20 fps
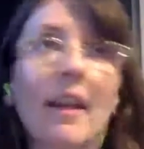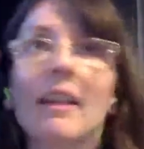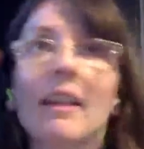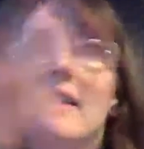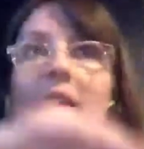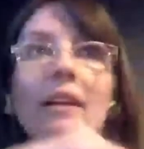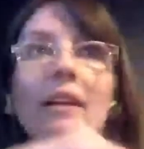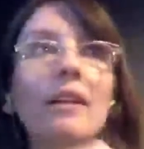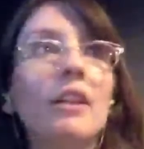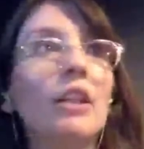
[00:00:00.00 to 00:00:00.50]
and
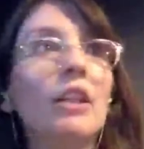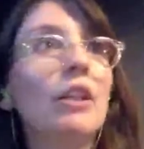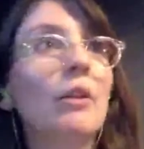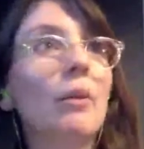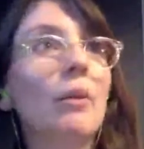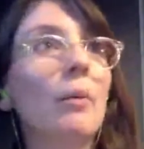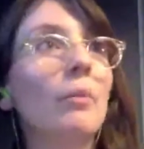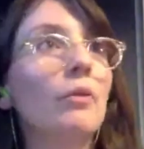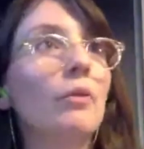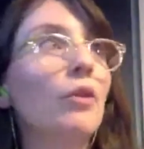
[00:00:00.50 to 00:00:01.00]
there,
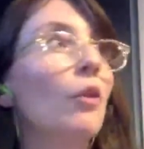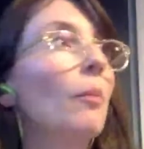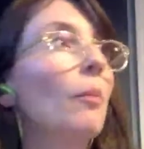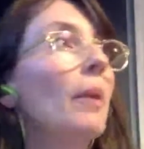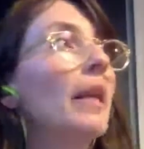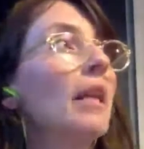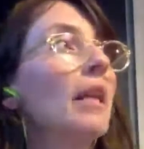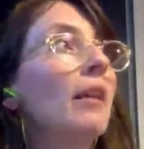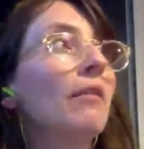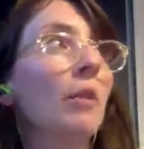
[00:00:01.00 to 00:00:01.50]
so
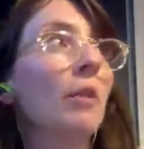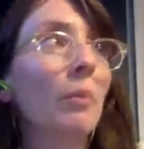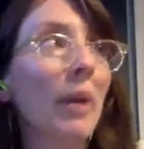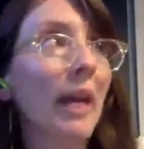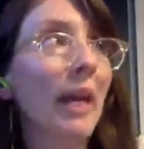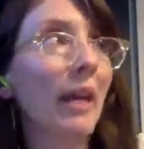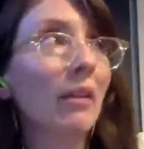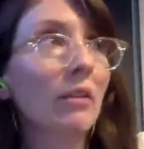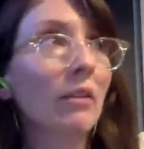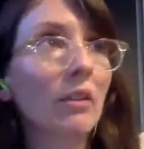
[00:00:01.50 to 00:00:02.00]
many of the
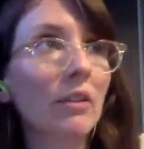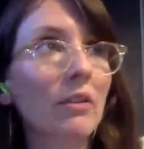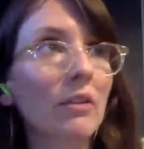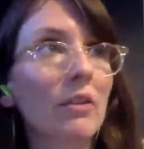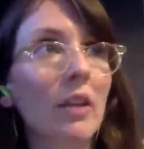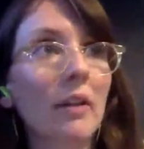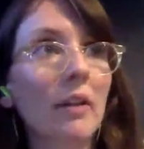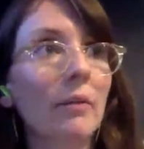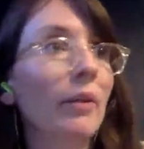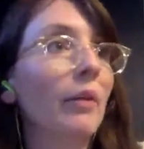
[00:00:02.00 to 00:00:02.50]
panels
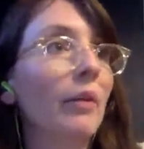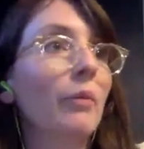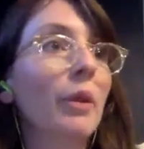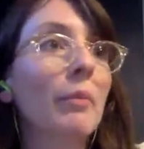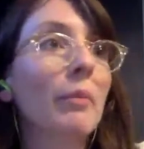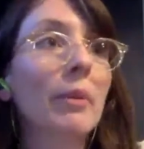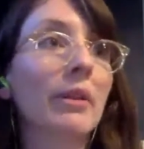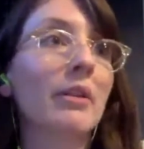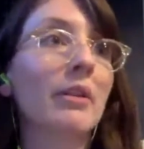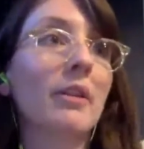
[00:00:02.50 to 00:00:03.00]
that
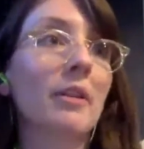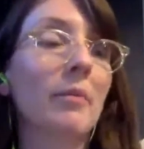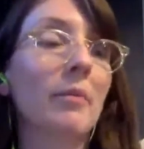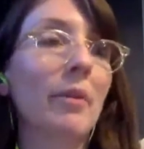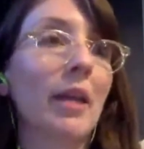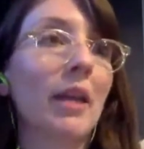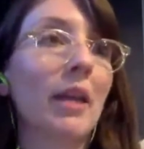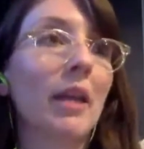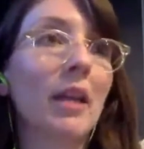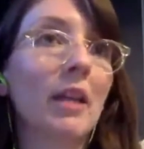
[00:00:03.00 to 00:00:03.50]
we
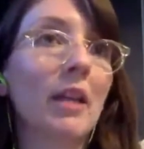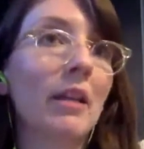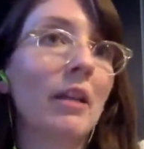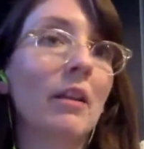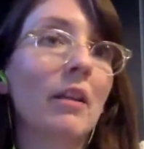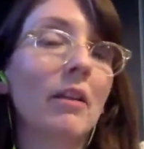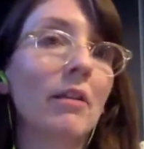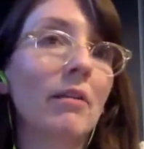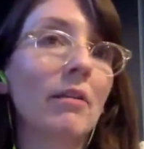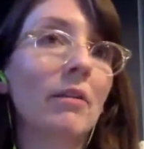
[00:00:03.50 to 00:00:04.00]
participate in,
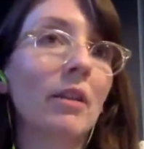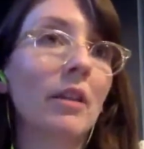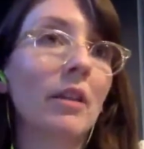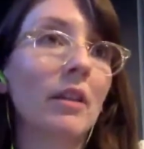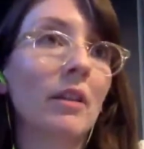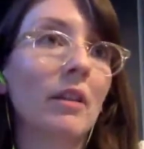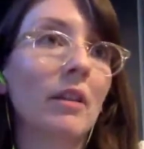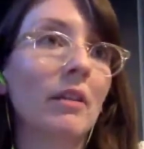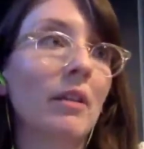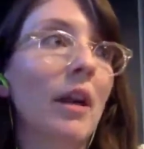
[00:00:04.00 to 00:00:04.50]

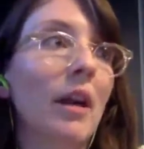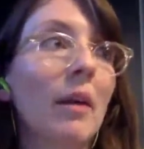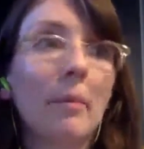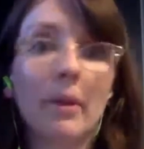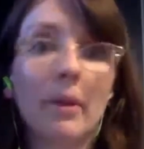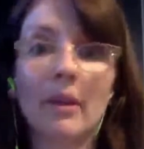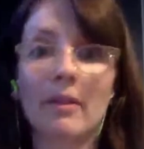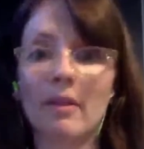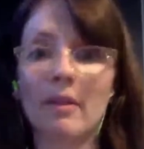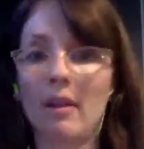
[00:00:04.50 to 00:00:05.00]
the
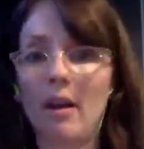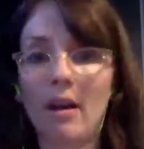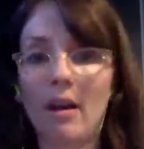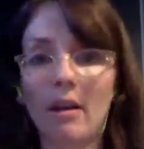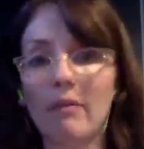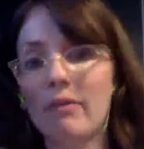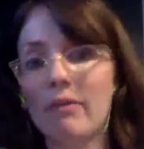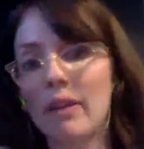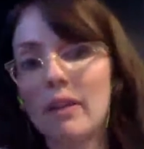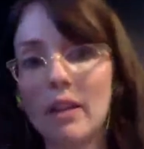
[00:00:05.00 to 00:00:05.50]
topics
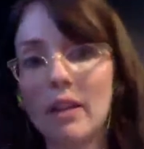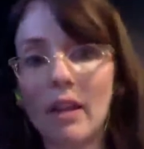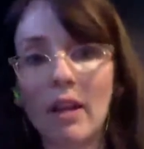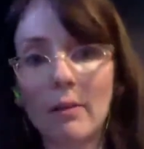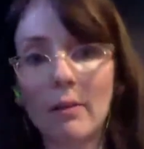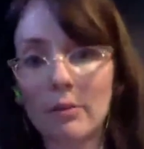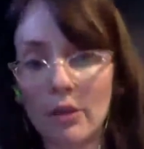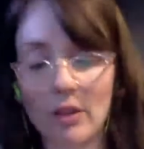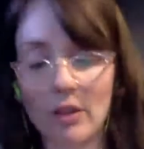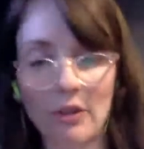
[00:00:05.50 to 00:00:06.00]
are funding
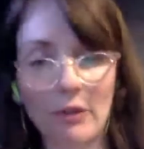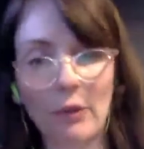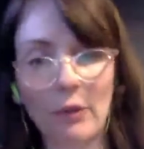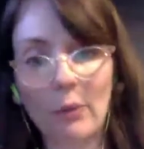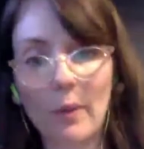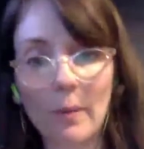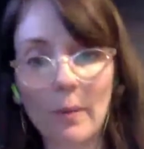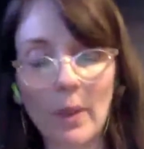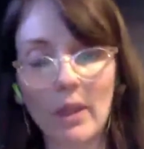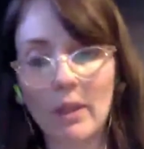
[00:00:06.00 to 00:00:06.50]
options for
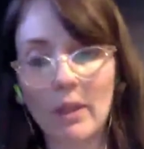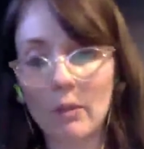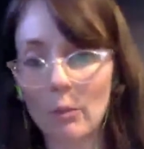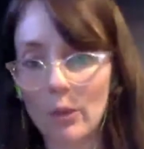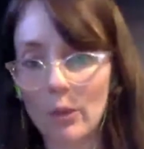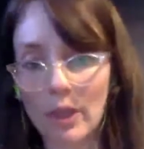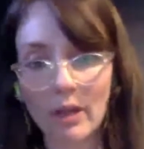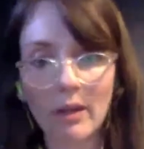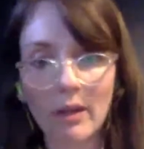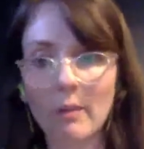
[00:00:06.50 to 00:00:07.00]
women, and
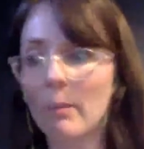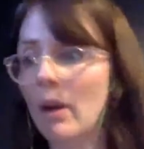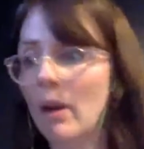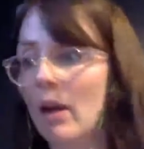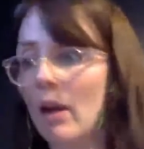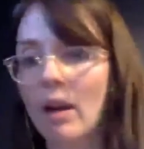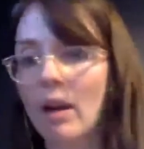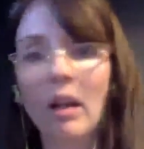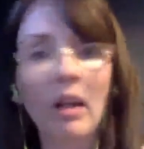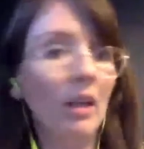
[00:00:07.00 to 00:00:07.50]
we are
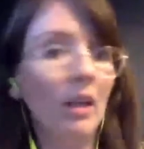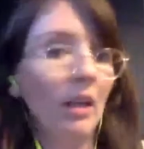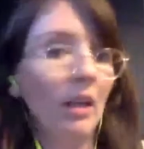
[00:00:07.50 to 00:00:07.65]
among